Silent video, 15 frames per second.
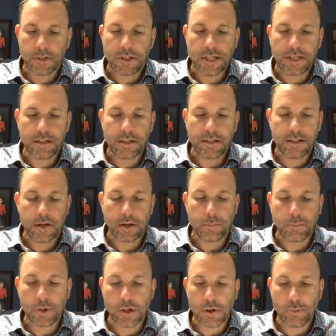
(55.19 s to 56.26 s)
Dina did our
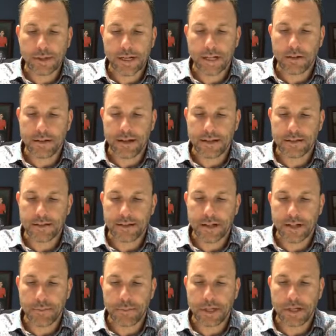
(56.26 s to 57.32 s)
prayer meeting last
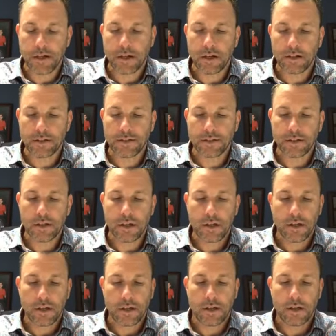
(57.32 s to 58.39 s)
night because
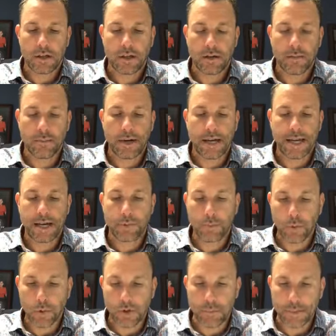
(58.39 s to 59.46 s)
I had a
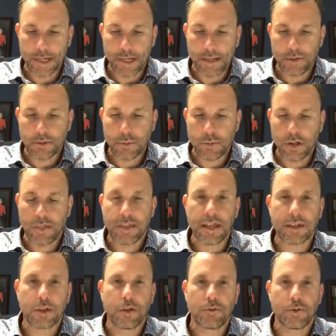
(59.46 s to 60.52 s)
board meeting. So I want to
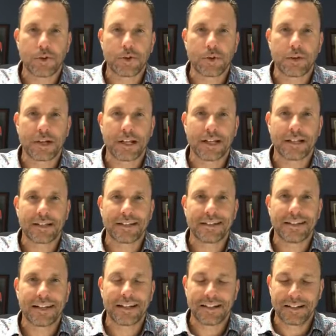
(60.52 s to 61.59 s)
thank you for joining
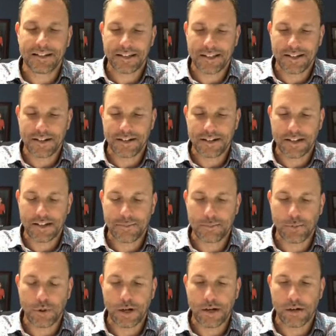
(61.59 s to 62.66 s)
Dina in
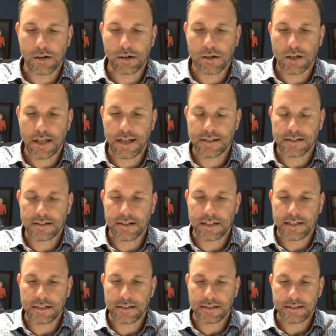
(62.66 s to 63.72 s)
prayer last
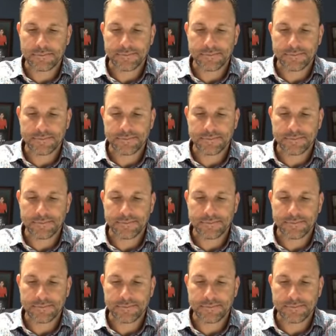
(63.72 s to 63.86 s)
night.